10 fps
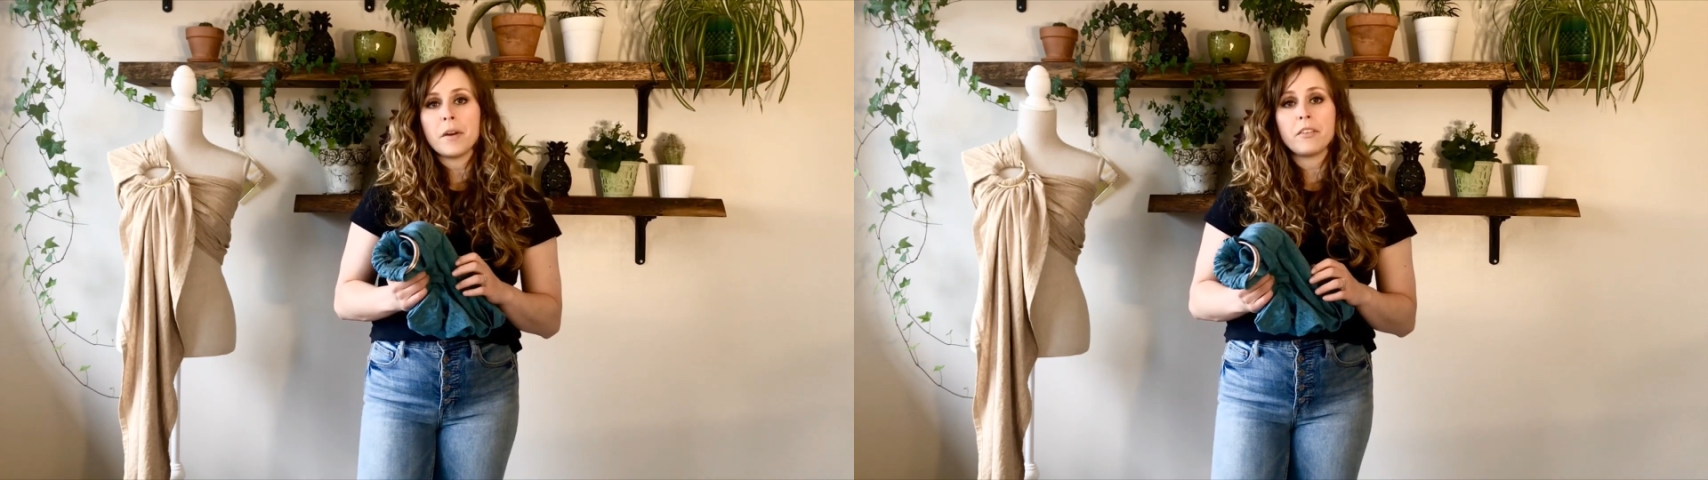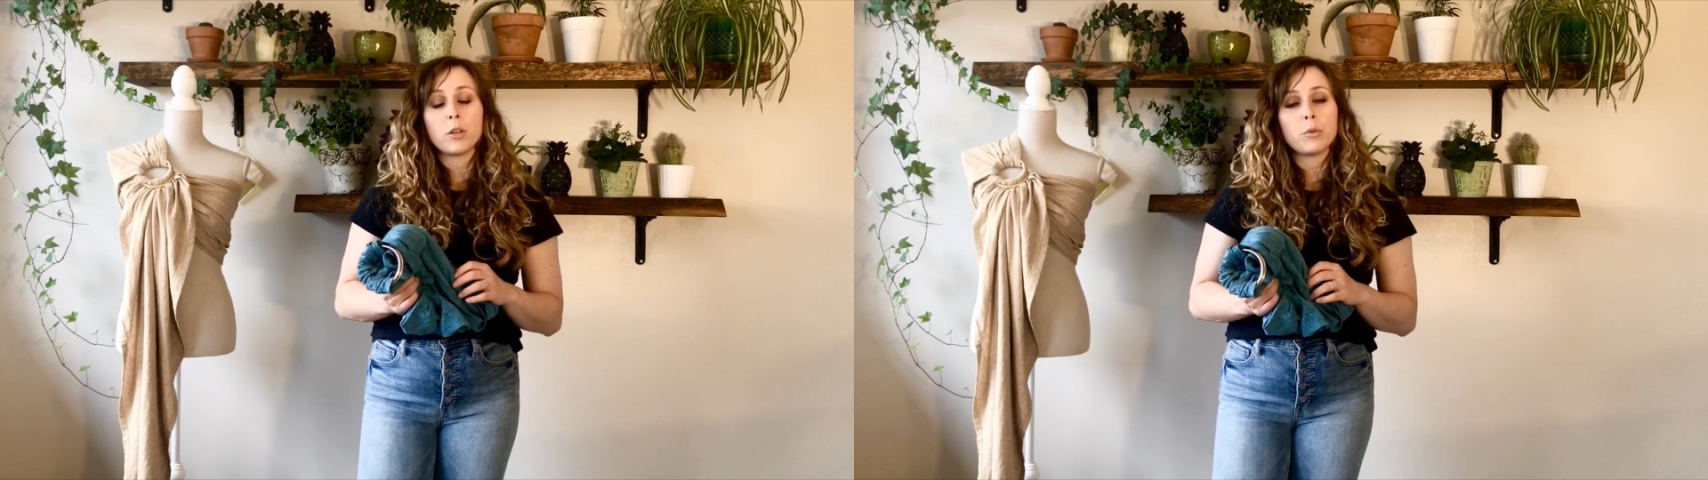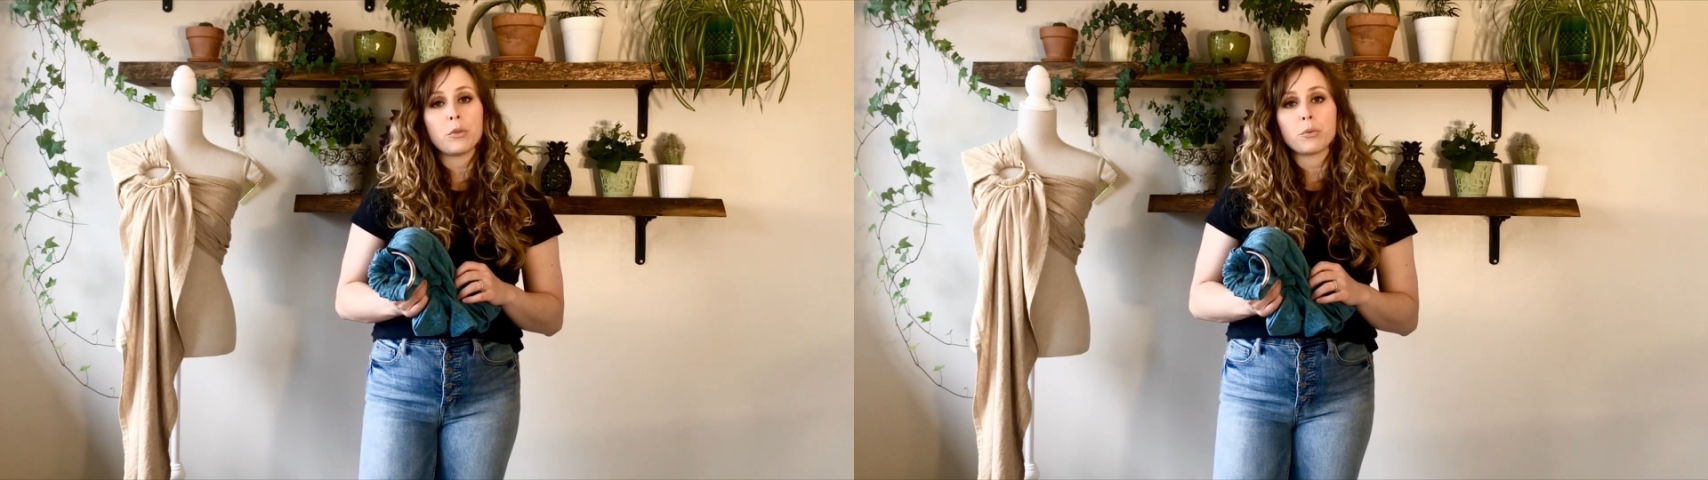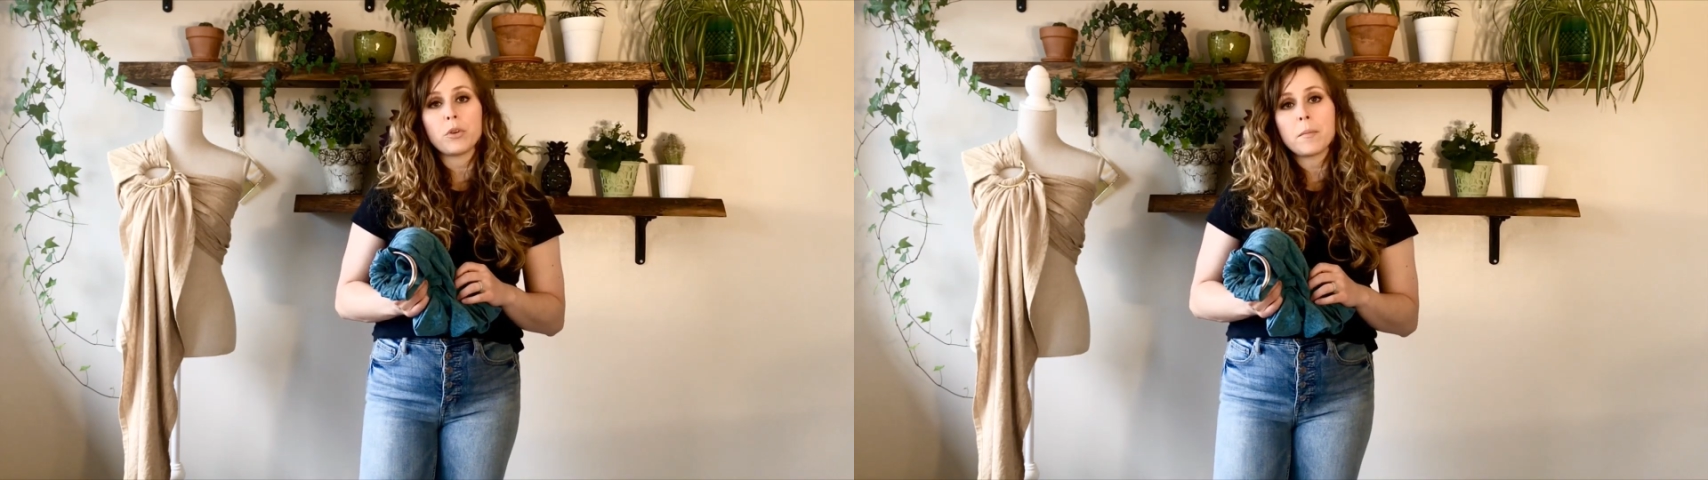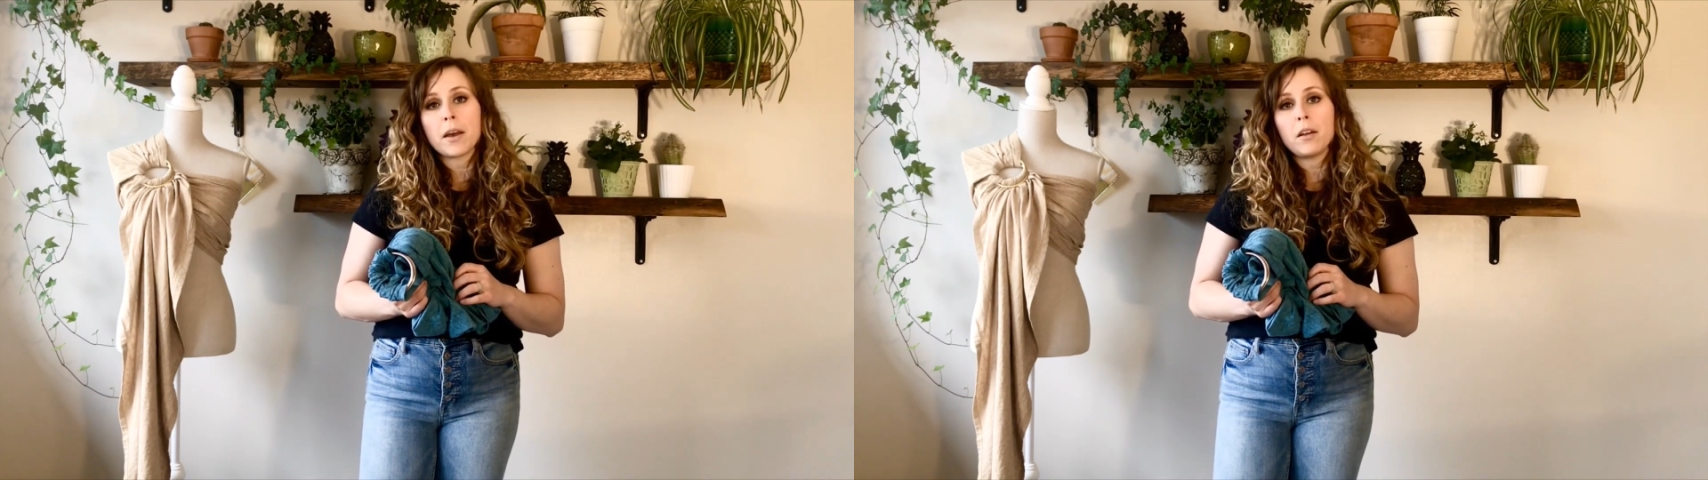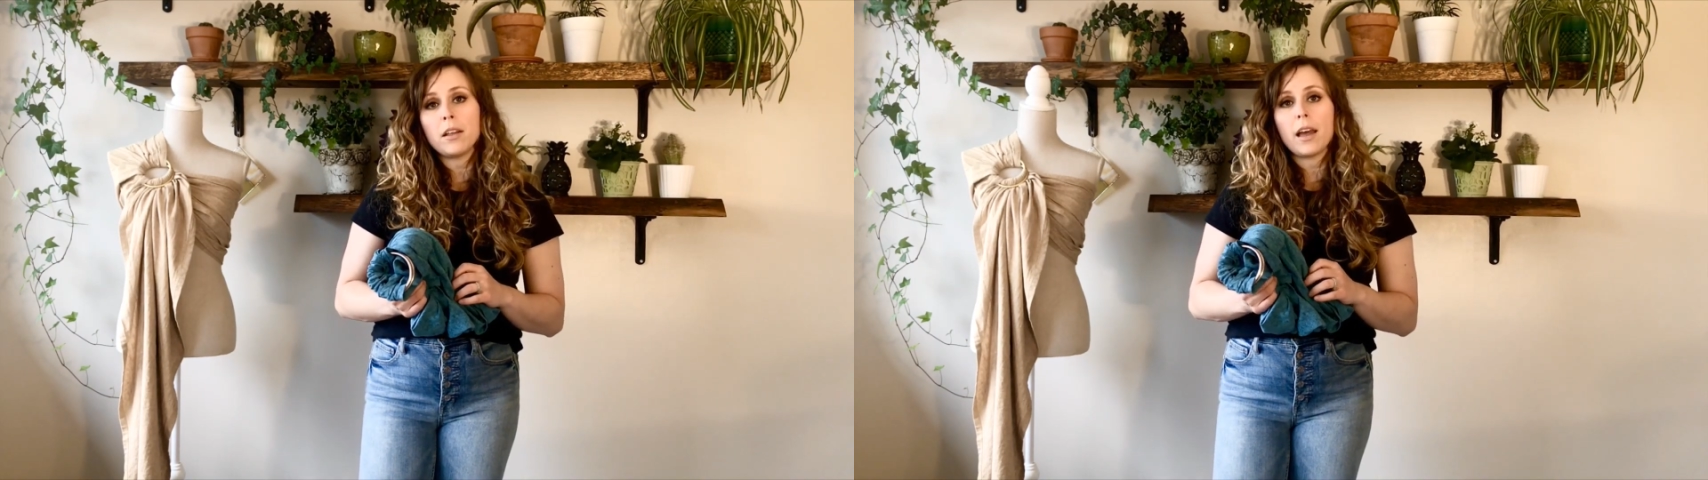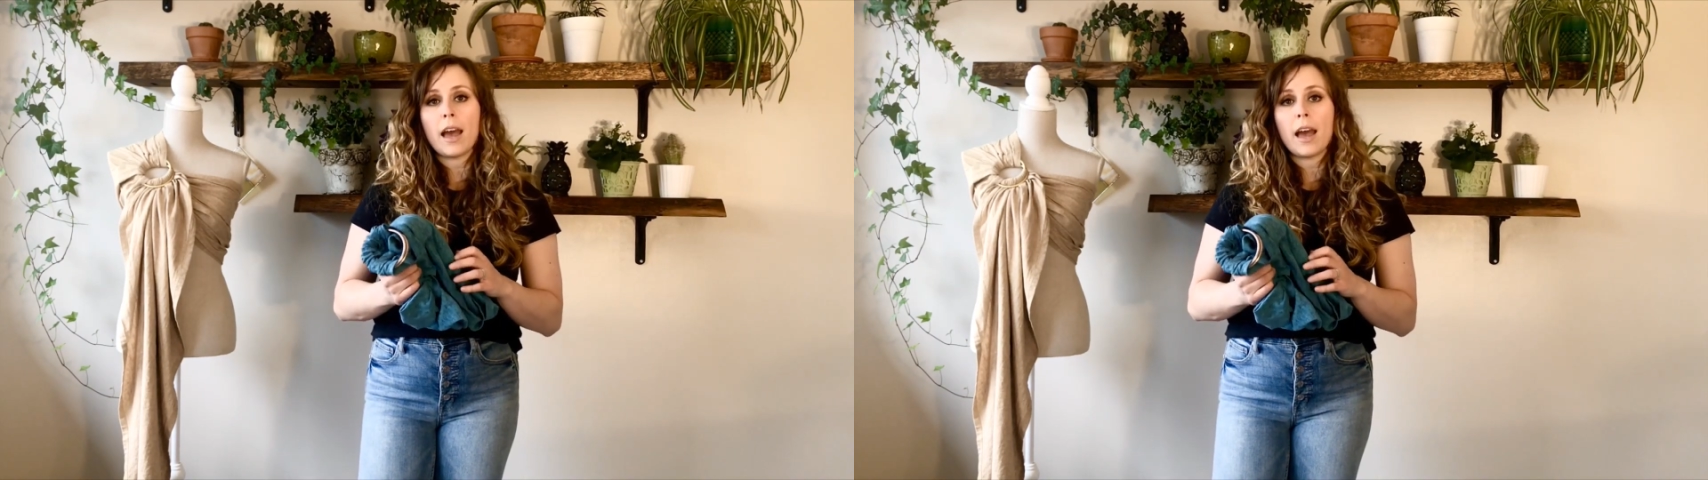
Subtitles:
available through email